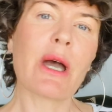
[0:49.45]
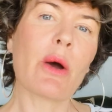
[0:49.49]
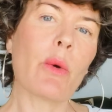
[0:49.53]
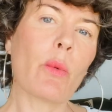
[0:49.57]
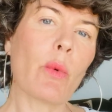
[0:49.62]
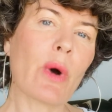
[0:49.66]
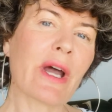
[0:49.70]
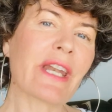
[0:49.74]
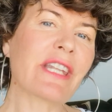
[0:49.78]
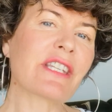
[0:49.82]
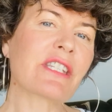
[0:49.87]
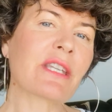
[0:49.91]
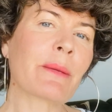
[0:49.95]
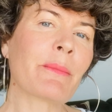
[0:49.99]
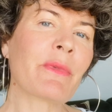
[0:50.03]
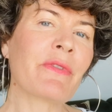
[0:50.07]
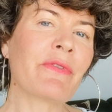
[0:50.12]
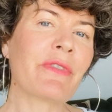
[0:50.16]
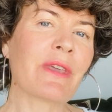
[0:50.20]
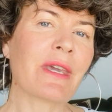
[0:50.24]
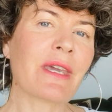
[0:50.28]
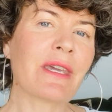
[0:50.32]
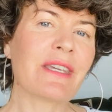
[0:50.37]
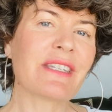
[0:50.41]
What are some
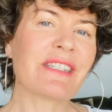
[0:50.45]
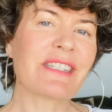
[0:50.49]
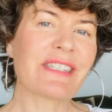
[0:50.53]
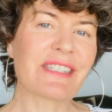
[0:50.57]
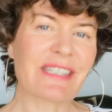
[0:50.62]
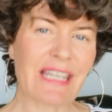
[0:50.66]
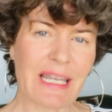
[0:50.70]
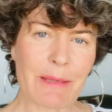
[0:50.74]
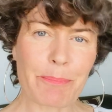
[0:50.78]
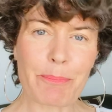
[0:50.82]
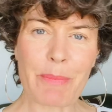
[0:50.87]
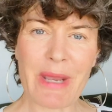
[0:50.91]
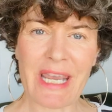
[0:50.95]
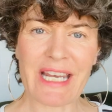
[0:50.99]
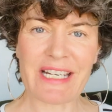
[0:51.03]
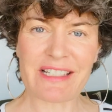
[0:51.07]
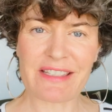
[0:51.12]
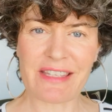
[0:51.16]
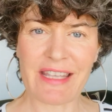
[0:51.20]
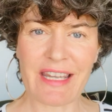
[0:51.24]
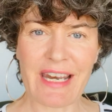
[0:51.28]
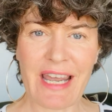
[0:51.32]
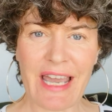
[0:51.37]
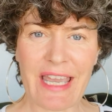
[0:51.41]
of the setbacks
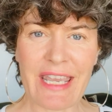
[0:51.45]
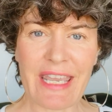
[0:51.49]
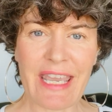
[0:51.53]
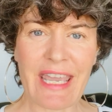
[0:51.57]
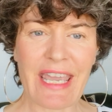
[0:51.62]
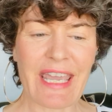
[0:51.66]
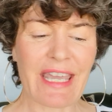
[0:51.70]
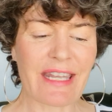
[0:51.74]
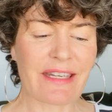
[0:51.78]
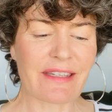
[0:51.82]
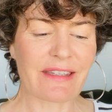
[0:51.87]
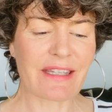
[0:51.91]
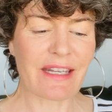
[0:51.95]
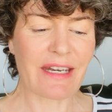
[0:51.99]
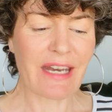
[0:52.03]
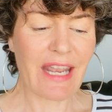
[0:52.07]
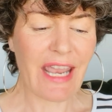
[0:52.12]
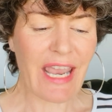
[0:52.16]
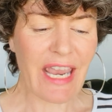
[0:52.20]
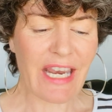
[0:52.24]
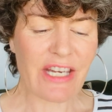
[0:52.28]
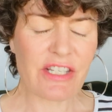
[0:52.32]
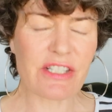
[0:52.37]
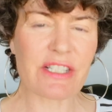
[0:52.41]
that I had that
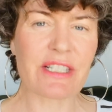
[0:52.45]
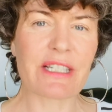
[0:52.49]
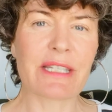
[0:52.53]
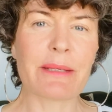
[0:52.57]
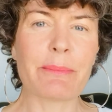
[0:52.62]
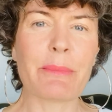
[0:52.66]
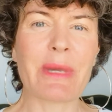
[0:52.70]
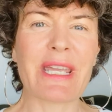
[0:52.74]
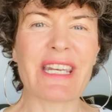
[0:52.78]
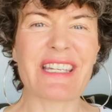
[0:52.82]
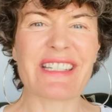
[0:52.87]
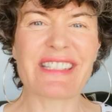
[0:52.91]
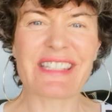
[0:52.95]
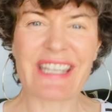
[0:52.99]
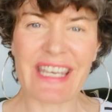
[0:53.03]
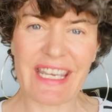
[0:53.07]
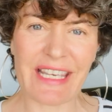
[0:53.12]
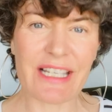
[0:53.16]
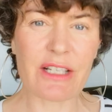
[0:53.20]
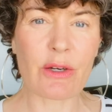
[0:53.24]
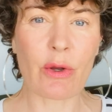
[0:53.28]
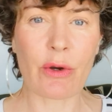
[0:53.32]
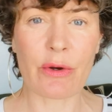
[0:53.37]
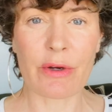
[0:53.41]
actually made it
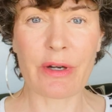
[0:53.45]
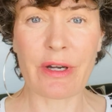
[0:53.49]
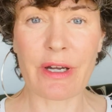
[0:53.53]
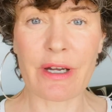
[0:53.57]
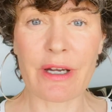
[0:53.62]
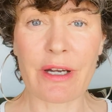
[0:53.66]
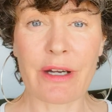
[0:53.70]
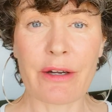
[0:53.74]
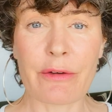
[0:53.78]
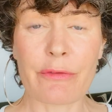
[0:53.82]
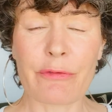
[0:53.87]
take longer